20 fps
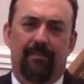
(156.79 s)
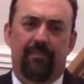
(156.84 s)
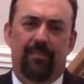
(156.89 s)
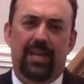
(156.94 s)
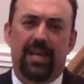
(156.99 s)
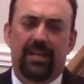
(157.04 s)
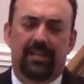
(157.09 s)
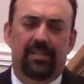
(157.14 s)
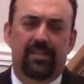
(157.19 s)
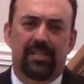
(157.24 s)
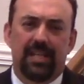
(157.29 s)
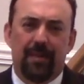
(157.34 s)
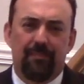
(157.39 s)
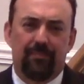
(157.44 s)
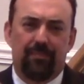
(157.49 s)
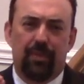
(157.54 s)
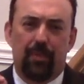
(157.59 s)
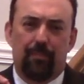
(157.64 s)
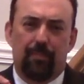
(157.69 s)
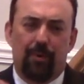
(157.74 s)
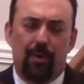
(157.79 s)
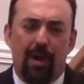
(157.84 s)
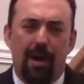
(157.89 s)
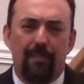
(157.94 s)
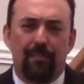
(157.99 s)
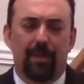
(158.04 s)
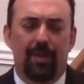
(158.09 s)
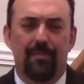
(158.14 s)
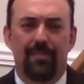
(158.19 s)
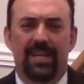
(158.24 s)
Except the
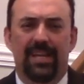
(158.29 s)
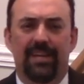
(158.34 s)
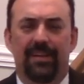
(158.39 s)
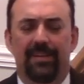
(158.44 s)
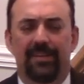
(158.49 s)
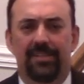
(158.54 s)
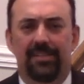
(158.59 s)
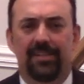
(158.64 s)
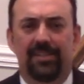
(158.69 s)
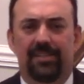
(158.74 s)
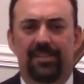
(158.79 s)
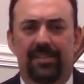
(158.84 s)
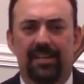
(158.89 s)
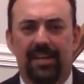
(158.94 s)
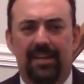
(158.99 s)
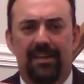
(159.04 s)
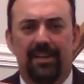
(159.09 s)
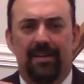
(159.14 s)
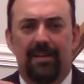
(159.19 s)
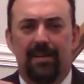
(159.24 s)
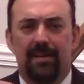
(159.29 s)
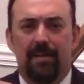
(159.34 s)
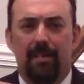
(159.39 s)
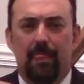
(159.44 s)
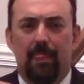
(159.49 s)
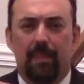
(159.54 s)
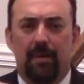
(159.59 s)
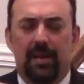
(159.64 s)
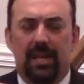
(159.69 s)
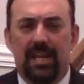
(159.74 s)
problem is that
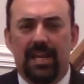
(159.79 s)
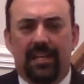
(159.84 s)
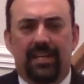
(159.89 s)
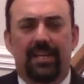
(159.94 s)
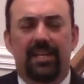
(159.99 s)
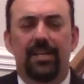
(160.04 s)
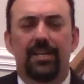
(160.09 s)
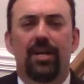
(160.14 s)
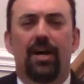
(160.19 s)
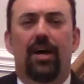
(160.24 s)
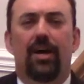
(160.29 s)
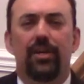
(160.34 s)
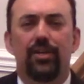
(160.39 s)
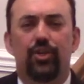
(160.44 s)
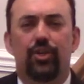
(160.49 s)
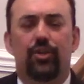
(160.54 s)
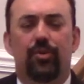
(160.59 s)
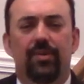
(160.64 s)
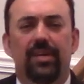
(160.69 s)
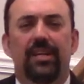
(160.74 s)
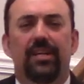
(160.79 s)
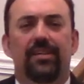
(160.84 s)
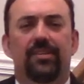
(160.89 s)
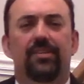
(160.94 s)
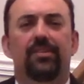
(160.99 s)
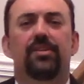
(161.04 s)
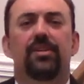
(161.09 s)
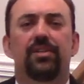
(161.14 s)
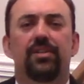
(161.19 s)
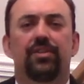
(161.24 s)
it can usher in a
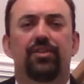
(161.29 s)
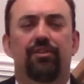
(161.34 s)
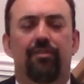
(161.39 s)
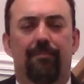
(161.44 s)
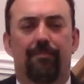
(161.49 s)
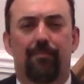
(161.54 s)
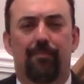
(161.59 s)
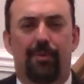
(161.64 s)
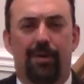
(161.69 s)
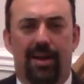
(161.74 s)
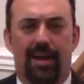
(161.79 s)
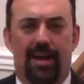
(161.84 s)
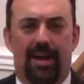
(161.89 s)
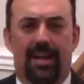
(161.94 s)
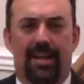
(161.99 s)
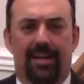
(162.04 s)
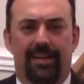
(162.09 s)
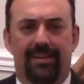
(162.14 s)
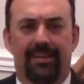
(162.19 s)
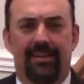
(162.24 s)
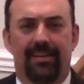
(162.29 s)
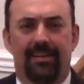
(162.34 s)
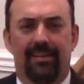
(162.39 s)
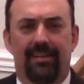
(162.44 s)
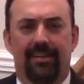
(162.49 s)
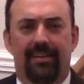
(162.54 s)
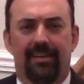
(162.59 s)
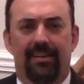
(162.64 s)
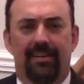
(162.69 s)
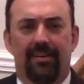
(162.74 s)
sense of pride
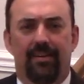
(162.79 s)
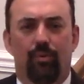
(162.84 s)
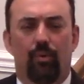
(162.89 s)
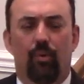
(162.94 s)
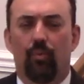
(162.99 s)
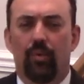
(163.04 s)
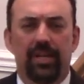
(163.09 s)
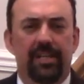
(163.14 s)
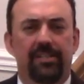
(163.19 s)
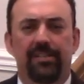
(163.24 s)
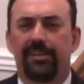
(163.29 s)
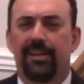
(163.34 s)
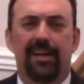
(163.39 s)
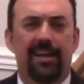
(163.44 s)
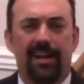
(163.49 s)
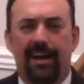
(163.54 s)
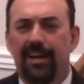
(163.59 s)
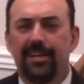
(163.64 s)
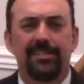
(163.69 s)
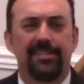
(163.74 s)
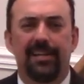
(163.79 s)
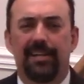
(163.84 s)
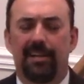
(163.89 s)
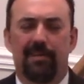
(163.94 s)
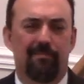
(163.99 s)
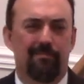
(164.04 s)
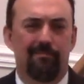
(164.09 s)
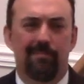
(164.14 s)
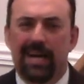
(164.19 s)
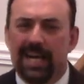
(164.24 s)
when we say, I did
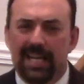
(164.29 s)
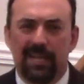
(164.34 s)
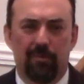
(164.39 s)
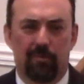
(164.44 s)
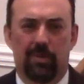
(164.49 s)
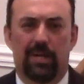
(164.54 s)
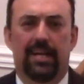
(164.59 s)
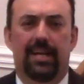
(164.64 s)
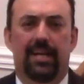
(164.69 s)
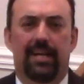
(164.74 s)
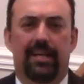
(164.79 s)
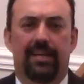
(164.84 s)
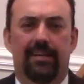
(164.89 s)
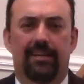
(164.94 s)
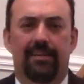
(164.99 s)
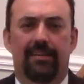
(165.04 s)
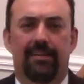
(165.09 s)
it my way.